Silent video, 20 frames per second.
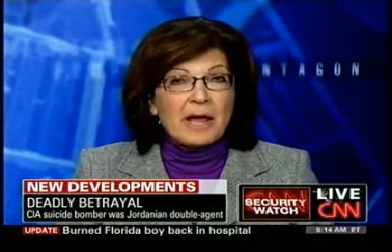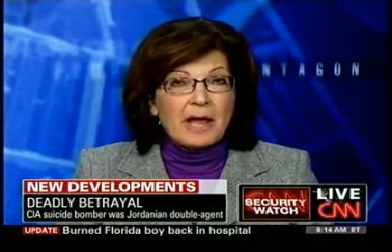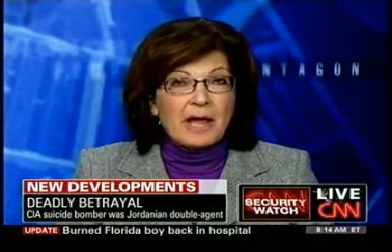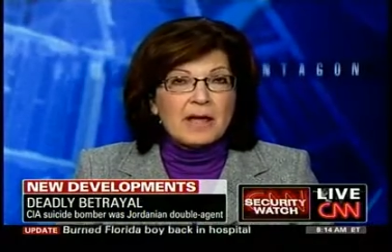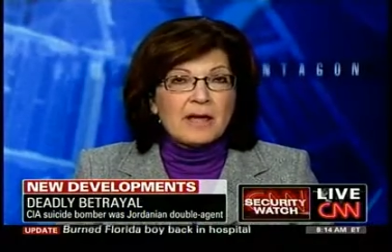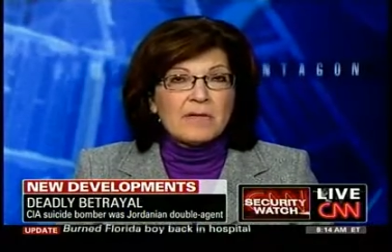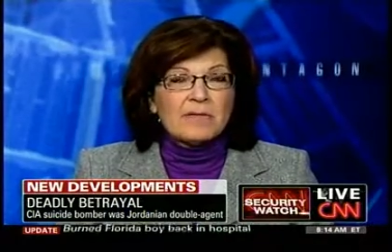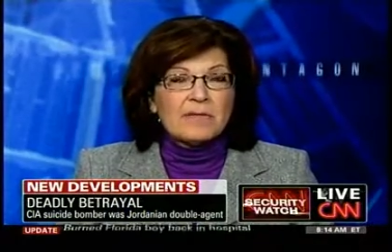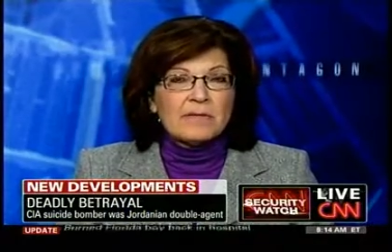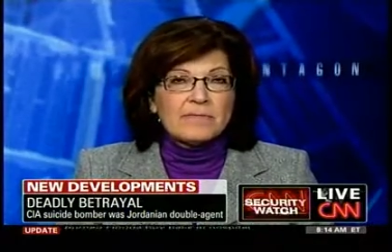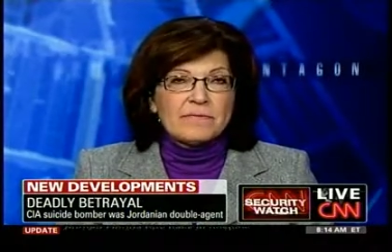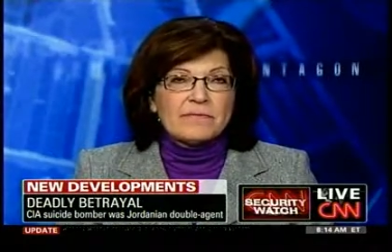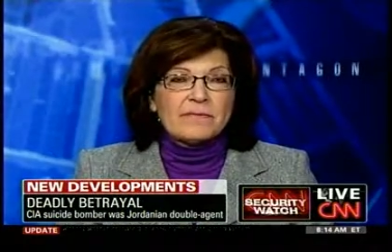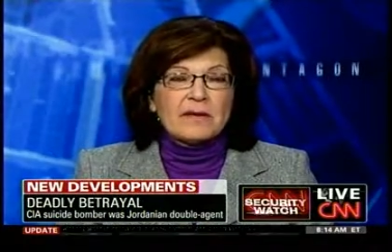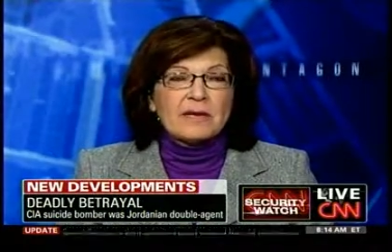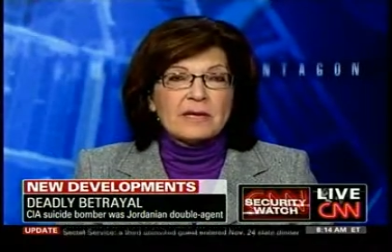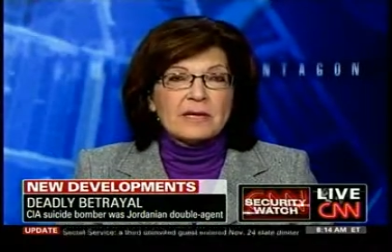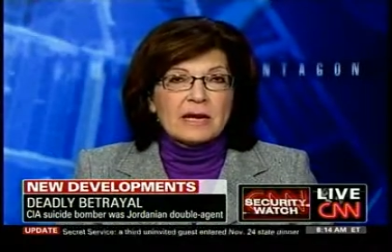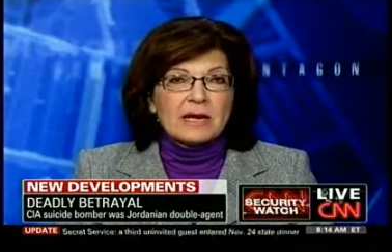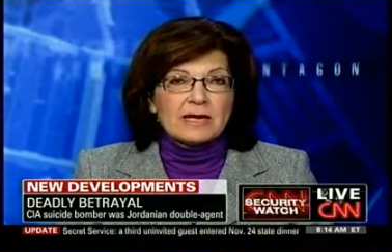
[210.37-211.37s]
and the
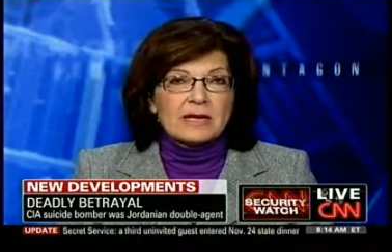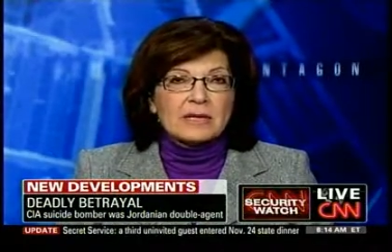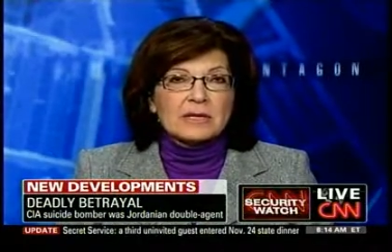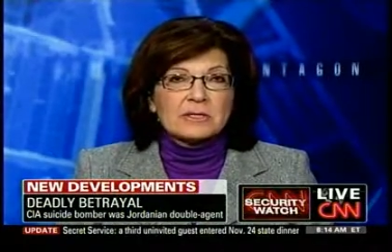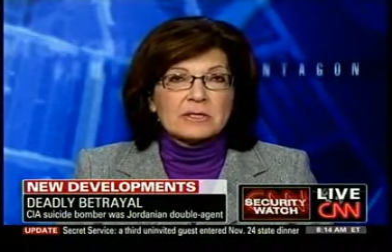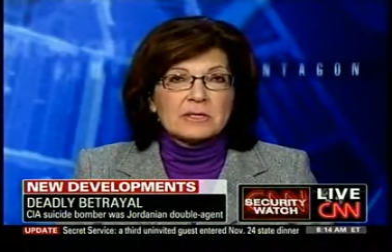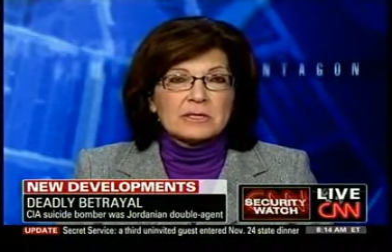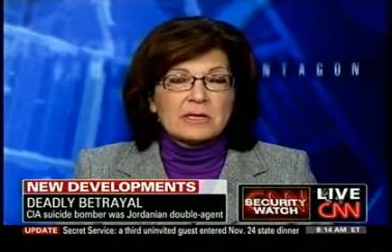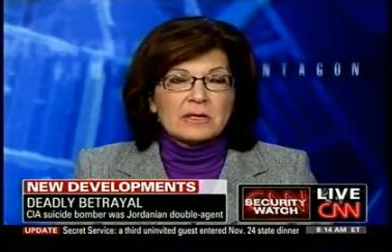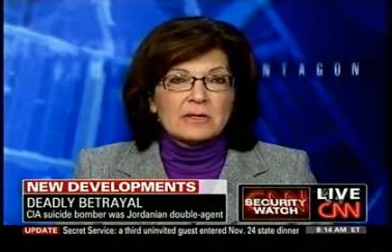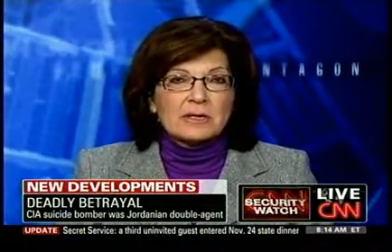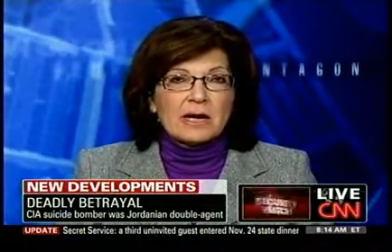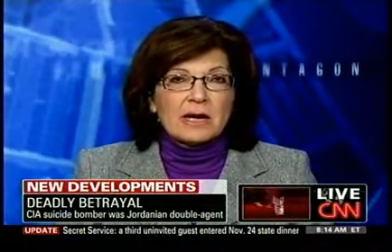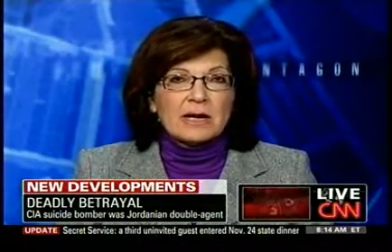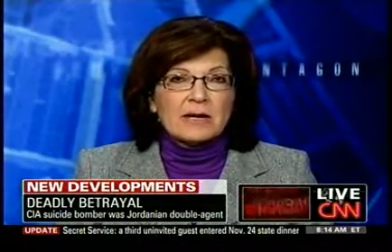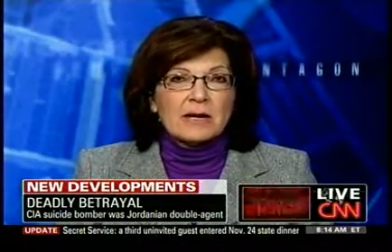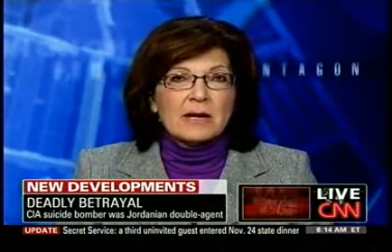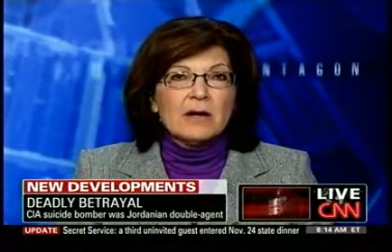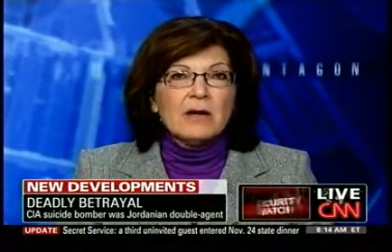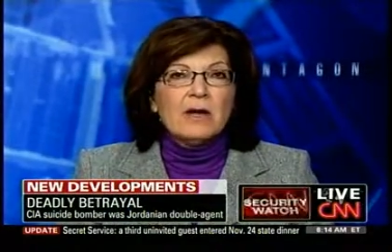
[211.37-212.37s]
fight against Al
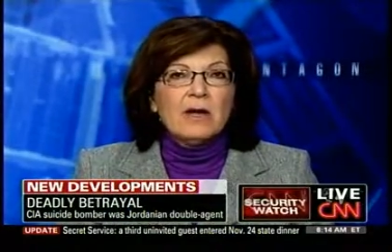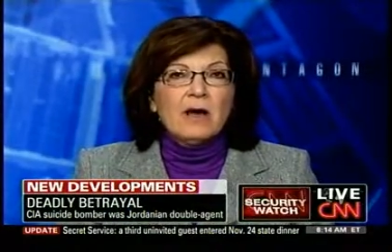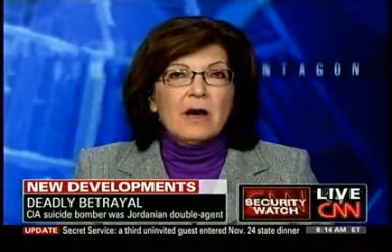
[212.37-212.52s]
Qaeda,